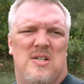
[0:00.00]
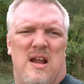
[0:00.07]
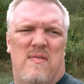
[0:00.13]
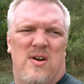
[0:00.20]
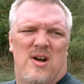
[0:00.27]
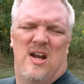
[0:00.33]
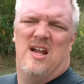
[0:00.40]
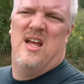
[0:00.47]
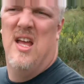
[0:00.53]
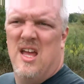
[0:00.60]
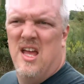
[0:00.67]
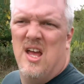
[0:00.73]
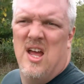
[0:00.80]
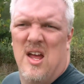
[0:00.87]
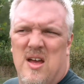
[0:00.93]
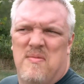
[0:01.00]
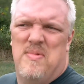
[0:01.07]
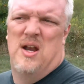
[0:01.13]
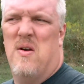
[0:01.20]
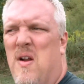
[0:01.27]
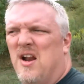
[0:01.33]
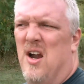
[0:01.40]
who's never
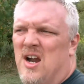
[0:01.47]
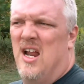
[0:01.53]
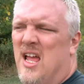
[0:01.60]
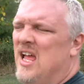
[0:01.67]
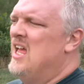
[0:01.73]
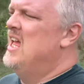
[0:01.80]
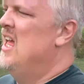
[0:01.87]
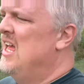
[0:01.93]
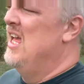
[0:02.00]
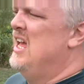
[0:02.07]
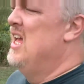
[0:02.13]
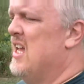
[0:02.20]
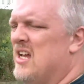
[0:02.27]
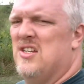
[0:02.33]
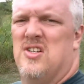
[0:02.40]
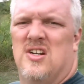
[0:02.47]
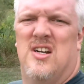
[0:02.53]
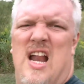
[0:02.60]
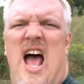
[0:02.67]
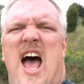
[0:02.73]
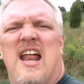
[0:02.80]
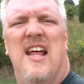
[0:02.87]
been a runner, because you're
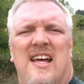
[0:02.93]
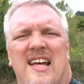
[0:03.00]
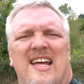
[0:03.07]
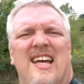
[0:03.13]
not.